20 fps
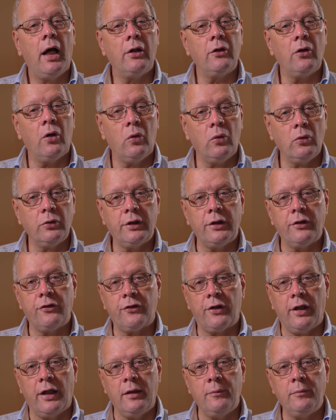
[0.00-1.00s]
and Audit
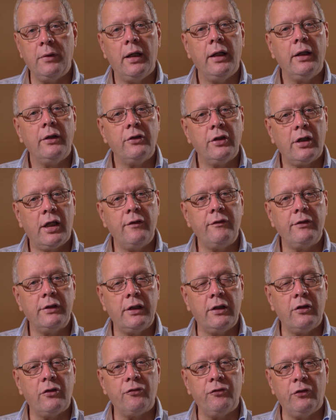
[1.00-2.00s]
Scheme to give
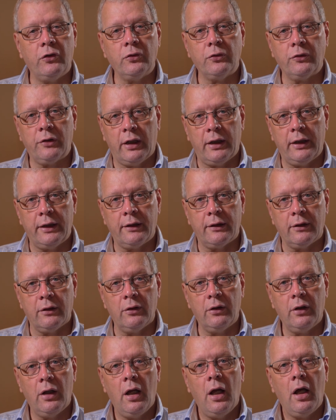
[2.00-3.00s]
it its full
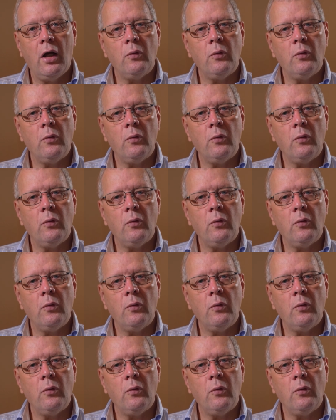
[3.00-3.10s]
title